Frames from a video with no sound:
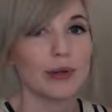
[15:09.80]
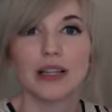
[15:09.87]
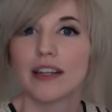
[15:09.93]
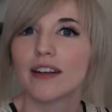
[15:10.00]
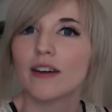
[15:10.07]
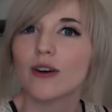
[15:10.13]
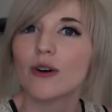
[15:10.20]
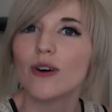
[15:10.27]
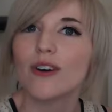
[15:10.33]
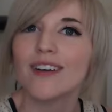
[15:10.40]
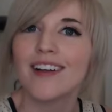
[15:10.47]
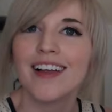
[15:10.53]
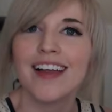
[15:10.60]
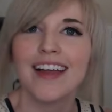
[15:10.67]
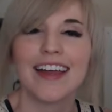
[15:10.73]
political
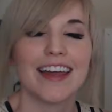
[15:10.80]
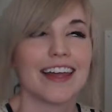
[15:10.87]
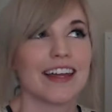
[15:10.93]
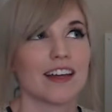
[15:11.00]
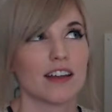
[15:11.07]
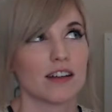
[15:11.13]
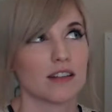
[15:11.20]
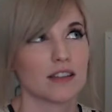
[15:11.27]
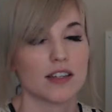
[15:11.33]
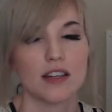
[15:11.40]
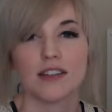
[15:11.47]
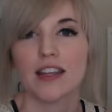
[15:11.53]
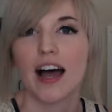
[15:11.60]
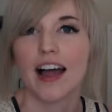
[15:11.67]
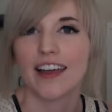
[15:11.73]
and
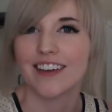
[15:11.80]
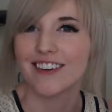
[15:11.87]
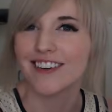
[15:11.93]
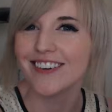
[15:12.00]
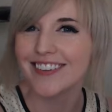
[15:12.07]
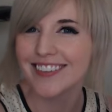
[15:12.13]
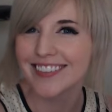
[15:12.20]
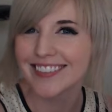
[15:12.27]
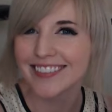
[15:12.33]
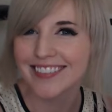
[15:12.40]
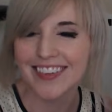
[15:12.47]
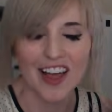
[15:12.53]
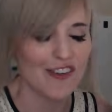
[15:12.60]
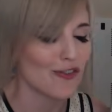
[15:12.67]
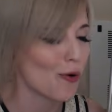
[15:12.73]
societal,
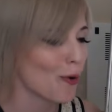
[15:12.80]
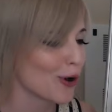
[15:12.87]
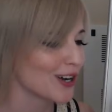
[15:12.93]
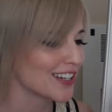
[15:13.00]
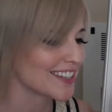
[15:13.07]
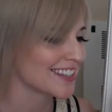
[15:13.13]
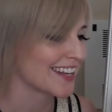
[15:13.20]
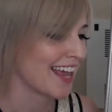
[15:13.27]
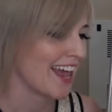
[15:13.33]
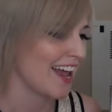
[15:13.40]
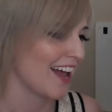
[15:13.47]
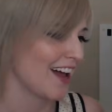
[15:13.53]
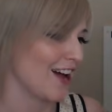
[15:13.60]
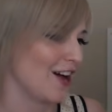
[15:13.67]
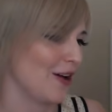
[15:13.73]
of course.
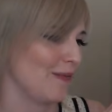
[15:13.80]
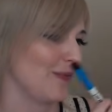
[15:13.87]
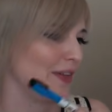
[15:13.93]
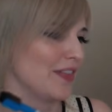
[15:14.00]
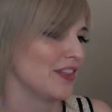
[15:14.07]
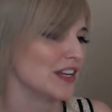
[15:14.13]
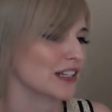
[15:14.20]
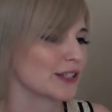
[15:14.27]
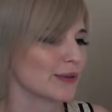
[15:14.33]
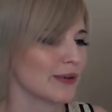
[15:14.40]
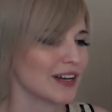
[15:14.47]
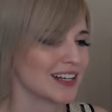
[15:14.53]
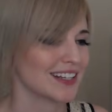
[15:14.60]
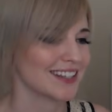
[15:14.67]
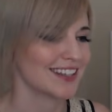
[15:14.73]
This
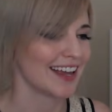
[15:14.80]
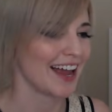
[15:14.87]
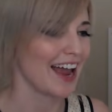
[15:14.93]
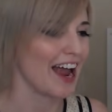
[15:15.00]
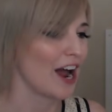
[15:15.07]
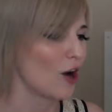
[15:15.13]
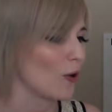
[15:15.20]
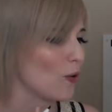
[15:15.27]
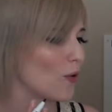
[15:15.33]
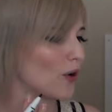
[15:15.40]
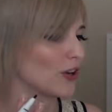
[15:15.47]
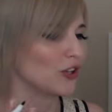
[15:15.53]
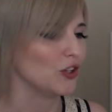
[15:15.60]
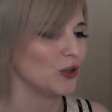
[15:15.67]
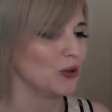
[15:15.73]
was how
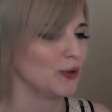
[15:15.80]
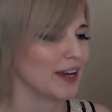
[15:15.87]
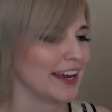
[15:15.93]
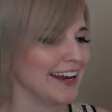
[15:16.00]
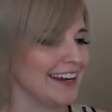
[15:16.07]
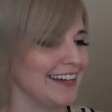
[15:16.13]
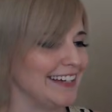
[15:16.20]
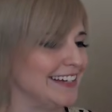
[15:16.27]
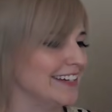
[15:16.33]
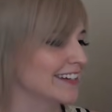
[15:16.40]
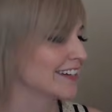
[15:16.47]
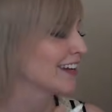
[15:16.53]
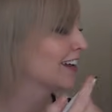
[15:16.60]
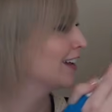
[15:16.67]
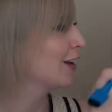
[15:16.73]
you gained
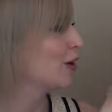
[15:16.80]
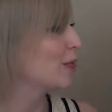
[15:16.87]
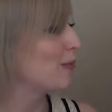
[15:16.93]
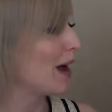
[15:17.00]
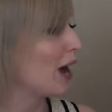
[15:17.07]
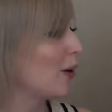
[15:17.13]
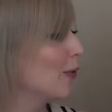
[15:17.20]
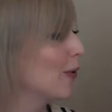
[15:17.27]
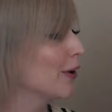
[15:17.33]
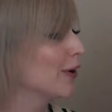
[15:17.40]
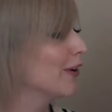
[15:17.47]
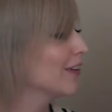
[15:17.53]
power.